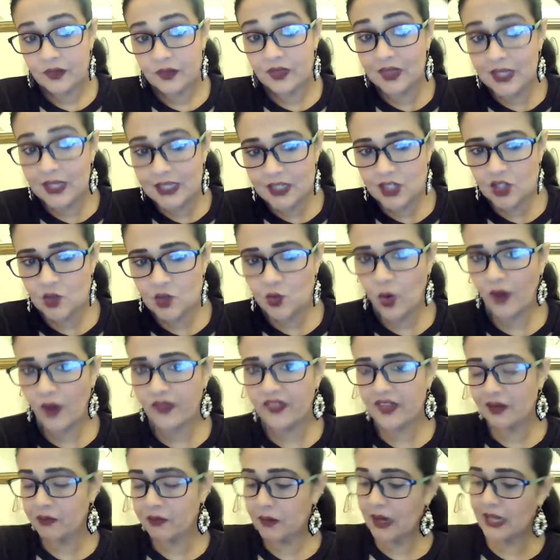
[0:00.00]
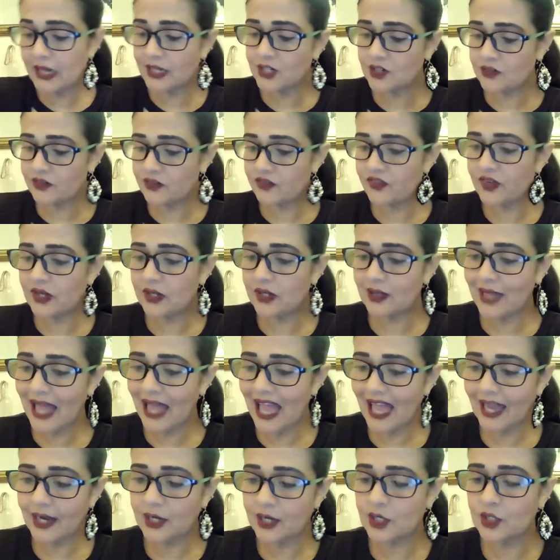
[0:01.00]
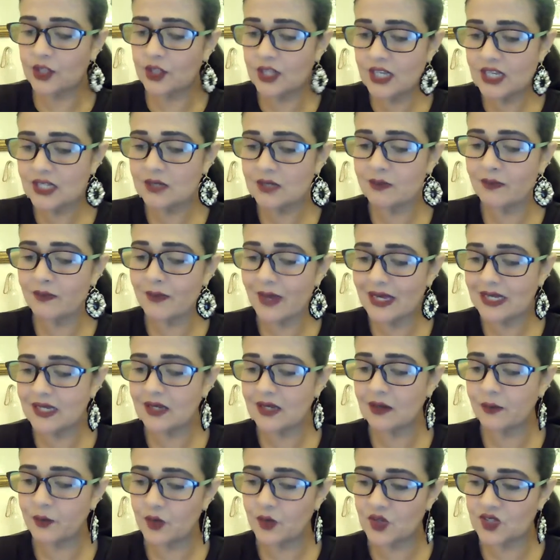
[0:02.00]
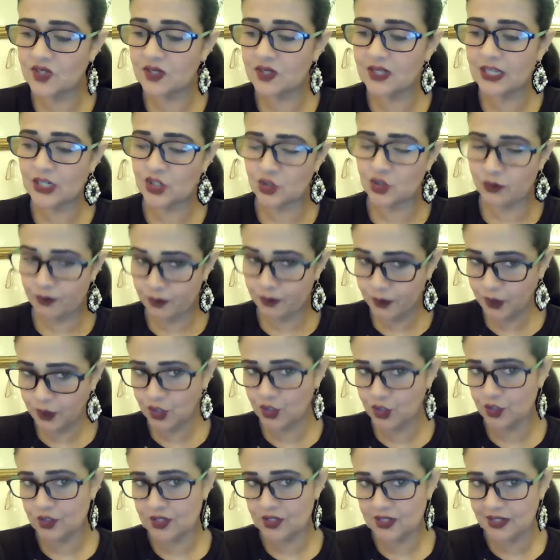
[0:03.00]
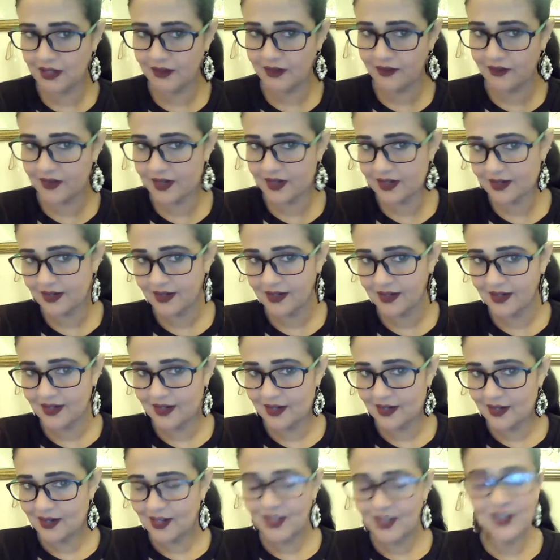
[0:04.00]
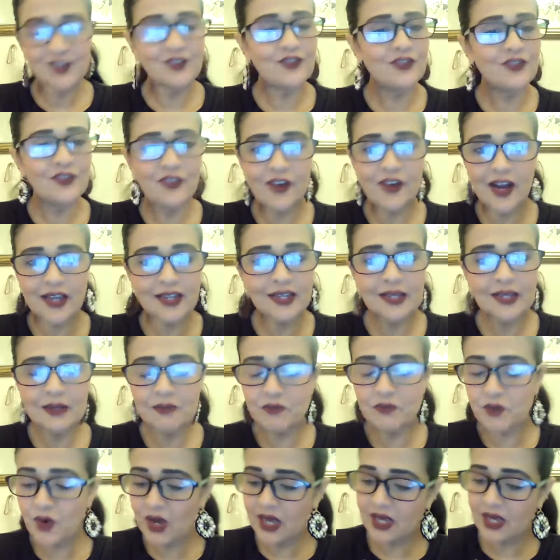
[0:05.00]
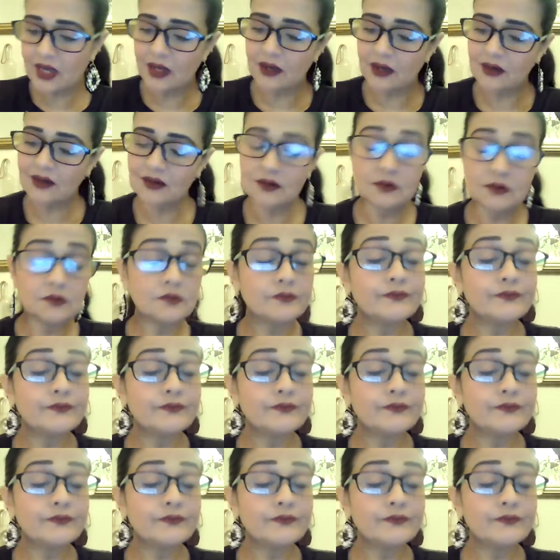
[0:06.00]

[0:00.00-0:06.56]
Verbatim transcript: This is what they made you feel, and this mental prison that you put yourself in, you're finally breaking